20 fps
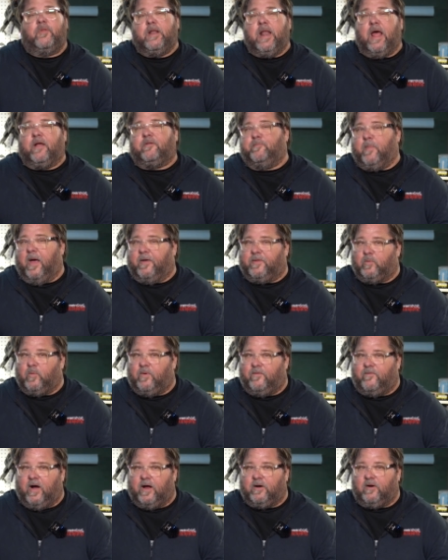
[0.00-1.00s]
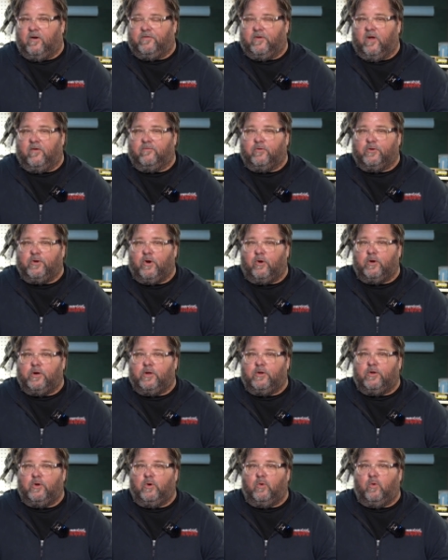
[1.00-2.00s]
the next method we find ourselves
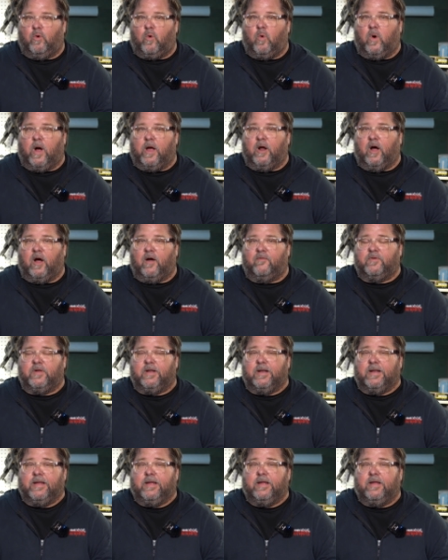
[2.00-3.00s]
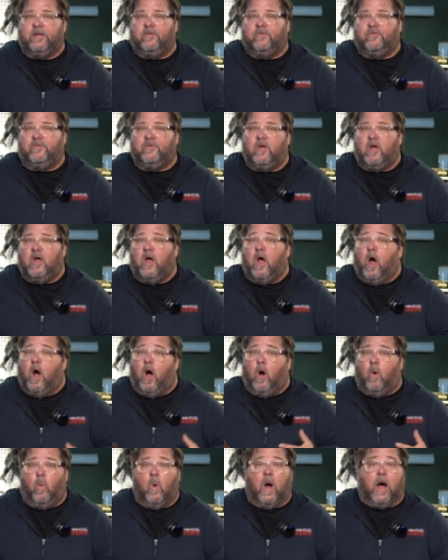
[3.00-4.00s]
returning to quite often is
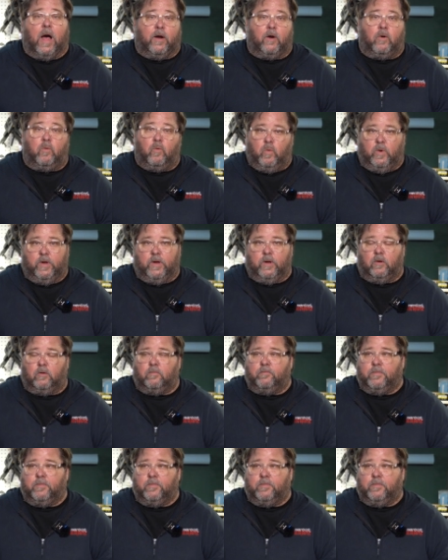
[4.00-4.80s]
a wire wheel.